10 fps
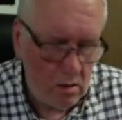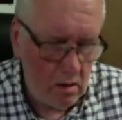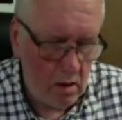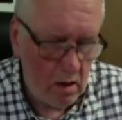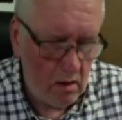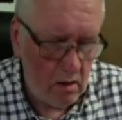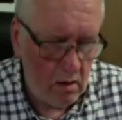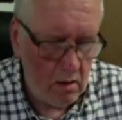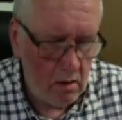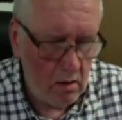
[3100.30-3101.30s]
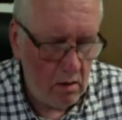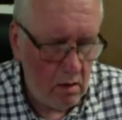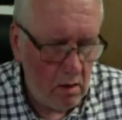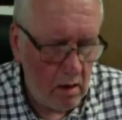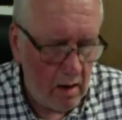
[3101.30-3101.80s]

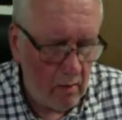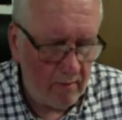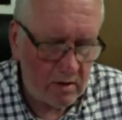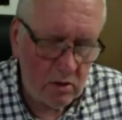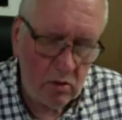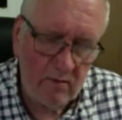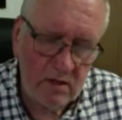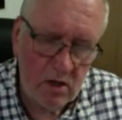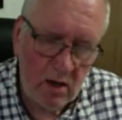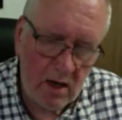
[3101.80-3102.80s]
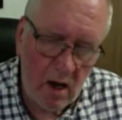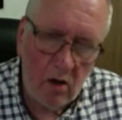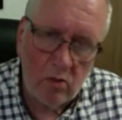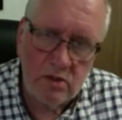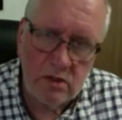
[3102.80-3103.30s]
However, talking of tiny
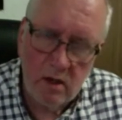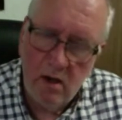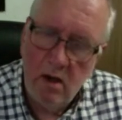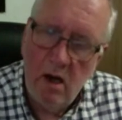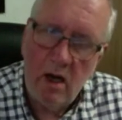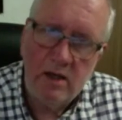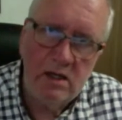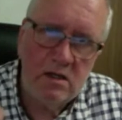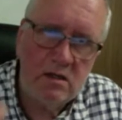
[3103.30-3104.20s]
holes, I don't